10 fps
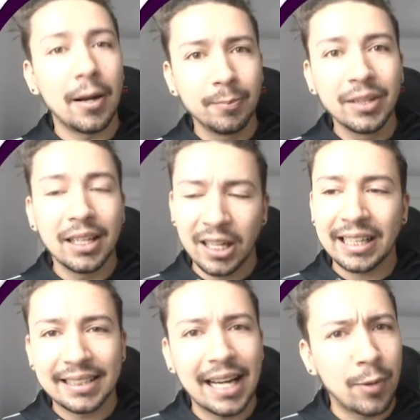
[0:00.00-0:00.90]

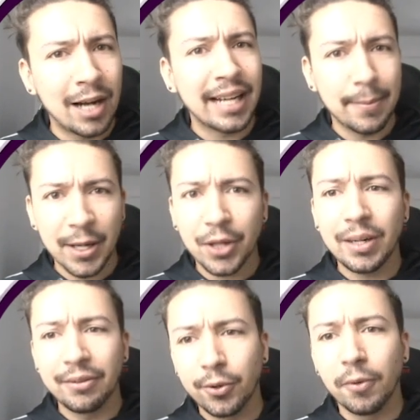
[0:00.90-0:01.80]
like I say, around game week
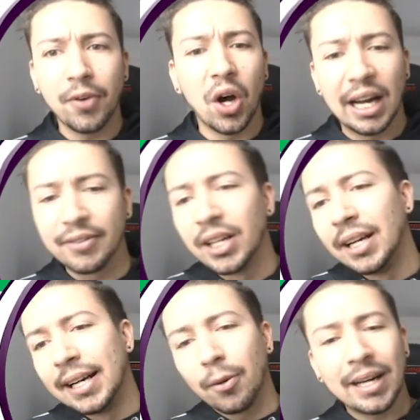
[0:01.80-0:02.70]
3, 4, 5,
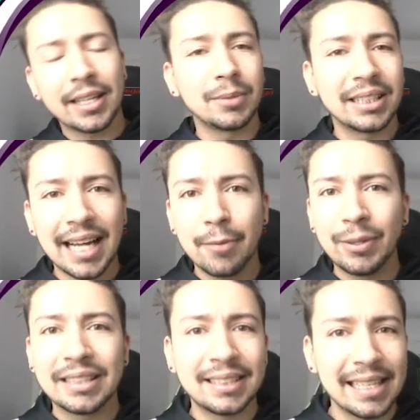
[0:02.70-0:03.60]
when it comes to game
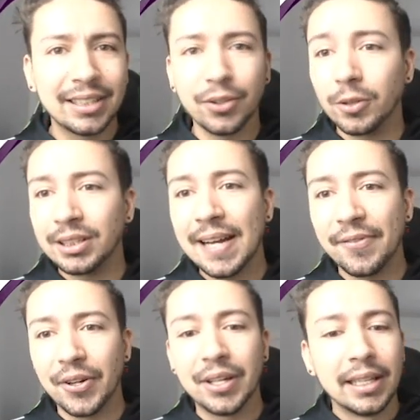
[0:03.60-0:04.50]
week 6 or
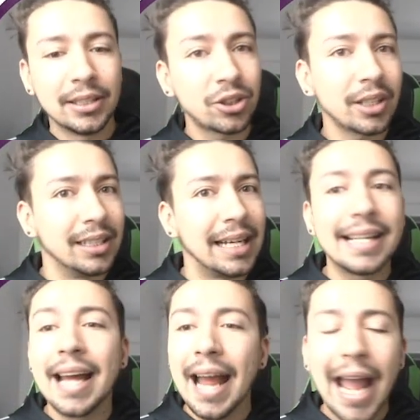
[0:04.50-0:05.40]
7,
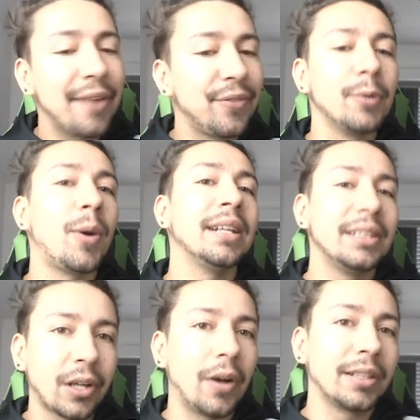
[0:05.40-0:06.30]
suddenly everyone
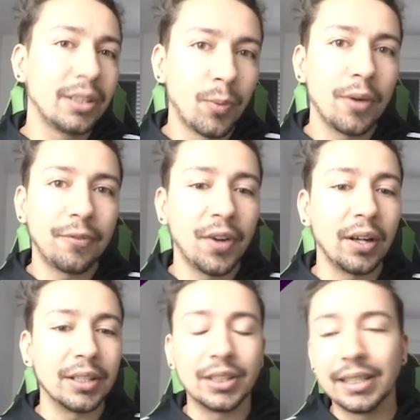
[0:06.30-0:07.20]
is going to want
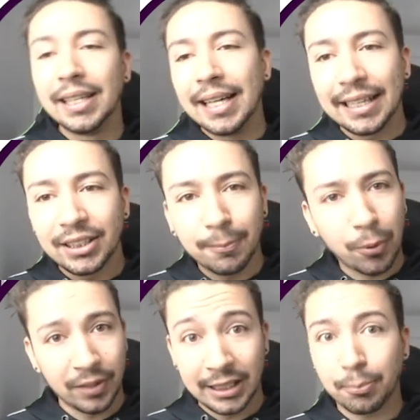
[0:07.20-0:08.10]
Ferguson. His
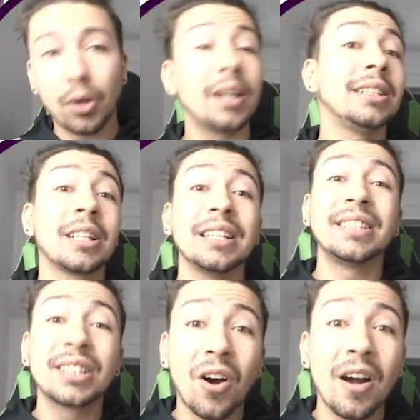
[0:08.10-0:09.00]
price is going to
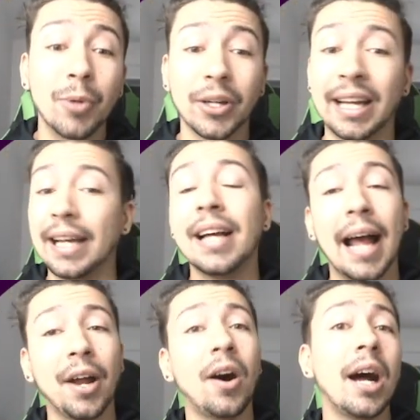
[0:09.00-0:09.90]
skyrocket,
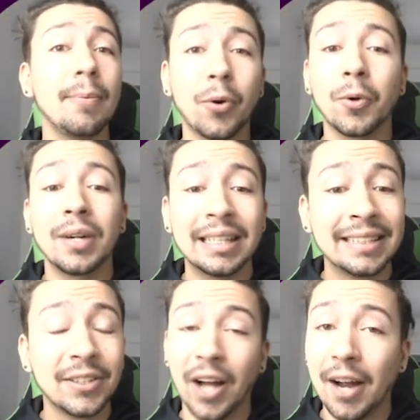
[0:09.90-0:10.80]
and I'm already